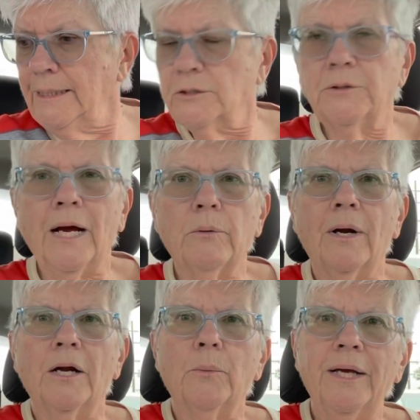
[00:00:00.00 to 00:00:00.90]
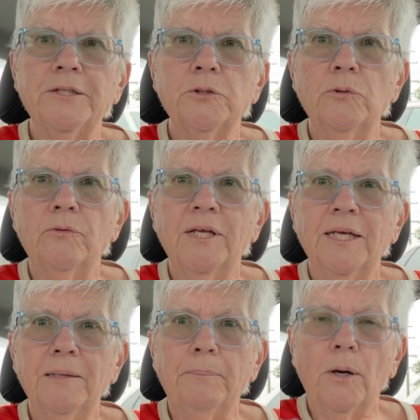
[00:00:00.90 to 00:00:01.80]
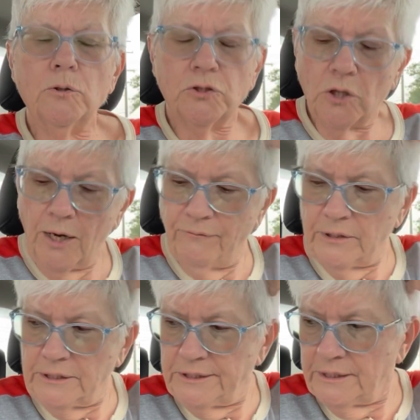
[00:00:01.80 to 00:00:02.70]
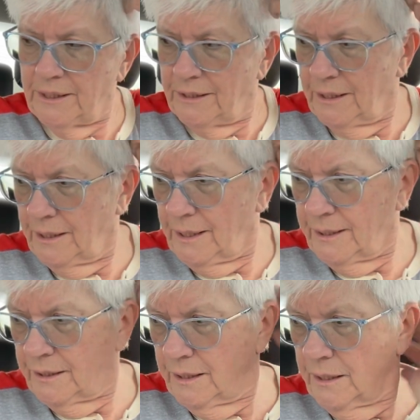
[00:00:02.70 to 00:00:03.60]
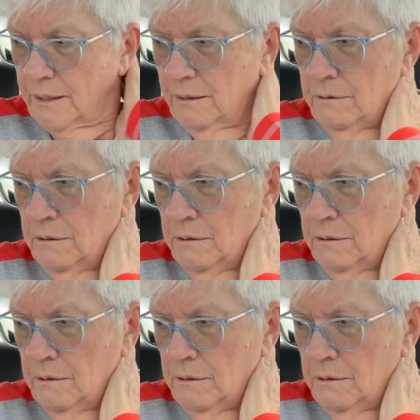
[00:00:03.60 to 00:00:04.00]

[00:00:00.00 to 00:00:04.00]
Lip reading: So now we're on our way to the post office. And then I think,